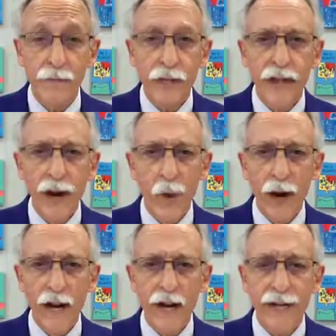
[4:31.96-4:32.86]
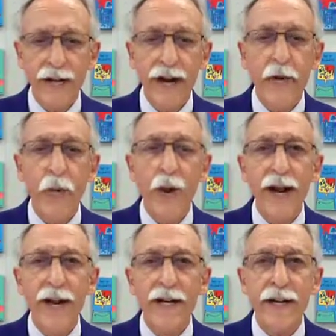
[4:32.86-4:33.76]
They waited and
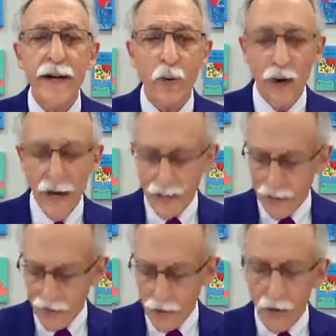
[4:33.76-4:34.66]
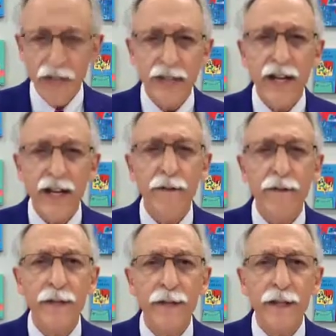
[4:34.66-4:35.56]
waited and waited. It was as if
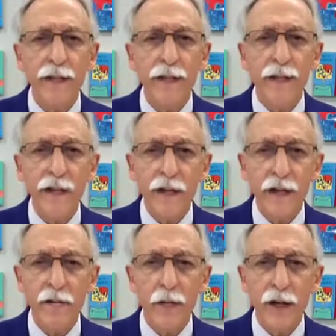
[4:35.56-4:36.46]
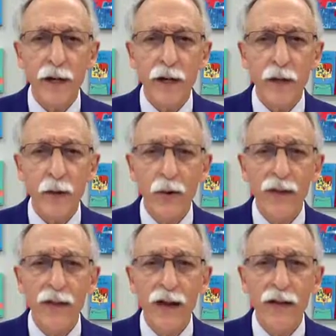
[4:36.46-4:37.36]
they didn't even want to go to
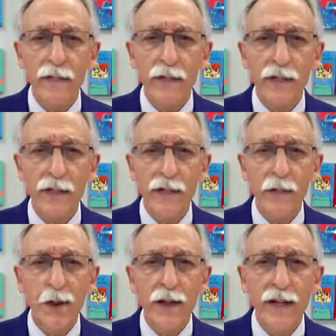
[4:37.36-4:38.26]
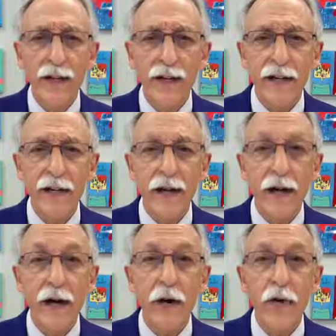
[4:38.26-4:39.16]
the hospital. They just wanted Katie to die
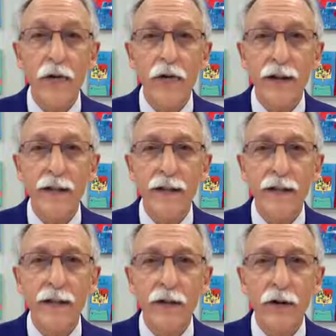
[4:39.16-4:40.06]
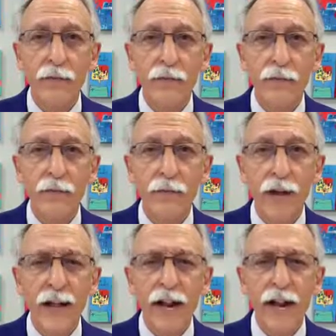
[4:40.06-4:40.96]
right there.
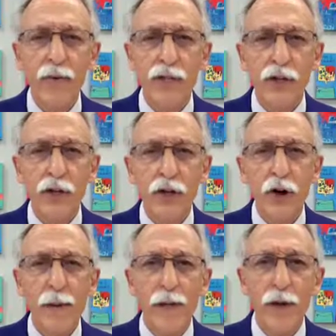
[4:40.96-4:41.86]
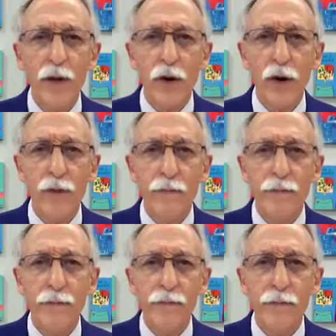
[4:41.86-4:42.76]
Katie was a determined little girl.
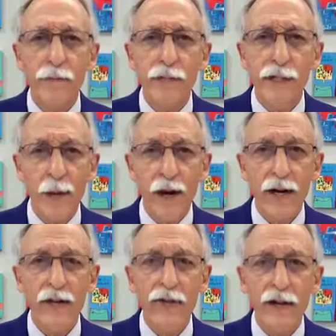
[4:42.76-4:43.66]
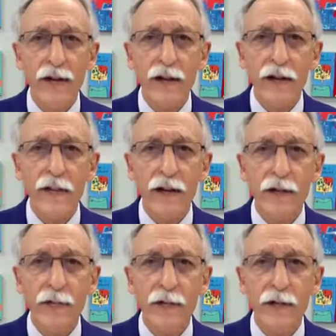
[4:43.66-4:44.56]
She waited until she got to the
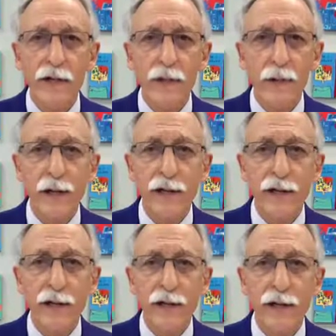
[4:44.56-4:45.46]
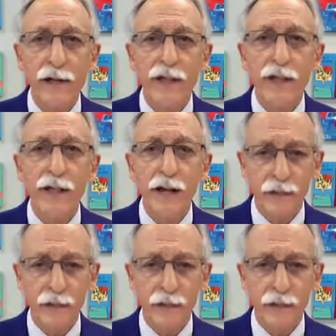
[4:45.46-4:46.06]
hospital a couple hours later and she died.